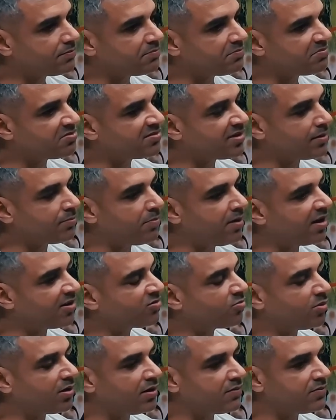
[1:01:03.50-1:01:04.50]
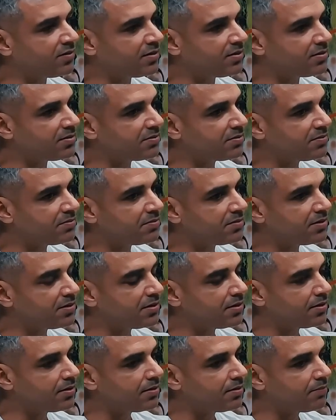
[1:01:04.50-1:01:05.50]
Setbacks, whatever.
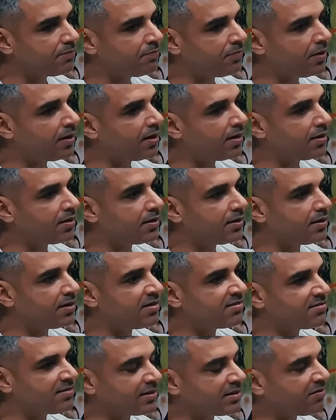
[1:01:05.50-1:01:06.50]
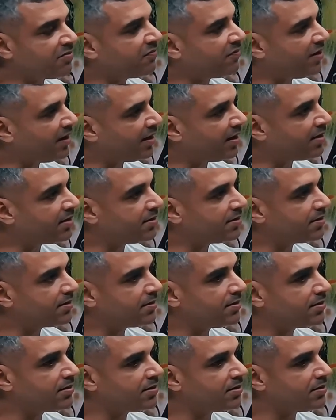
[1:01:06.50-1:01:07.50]
But it's not a failure
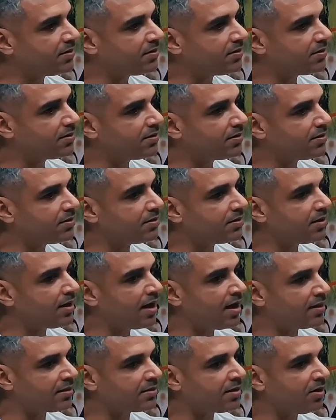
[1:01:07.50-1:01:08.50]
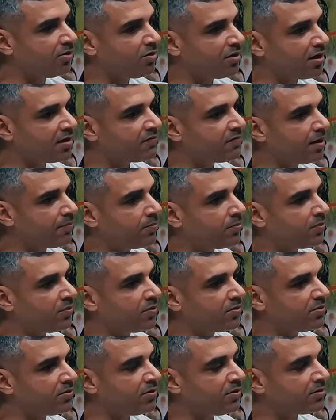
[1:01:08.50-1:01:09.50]
until you give up
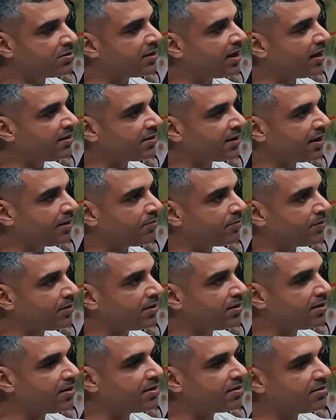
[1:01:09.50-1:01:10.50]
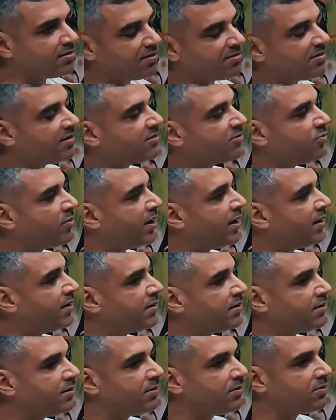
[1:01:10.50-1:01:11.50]
on that dream. This is when
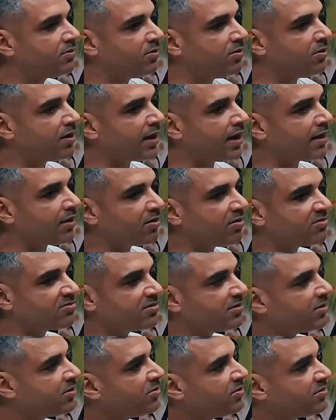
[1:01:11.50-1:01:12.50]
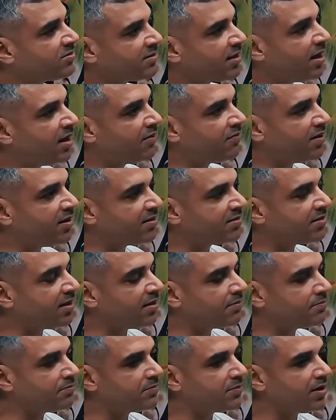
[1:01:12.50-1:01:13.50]
you can consider yourself
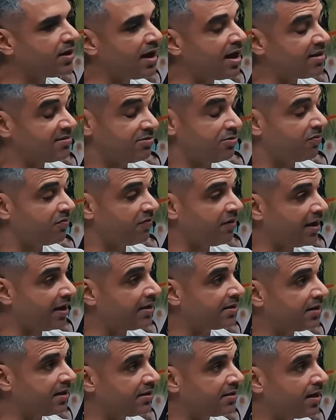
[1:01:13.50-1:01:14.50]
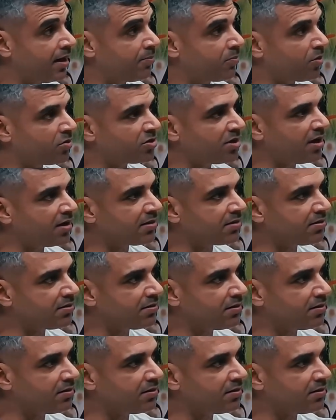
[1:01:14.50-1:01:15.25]
as you failed in that project.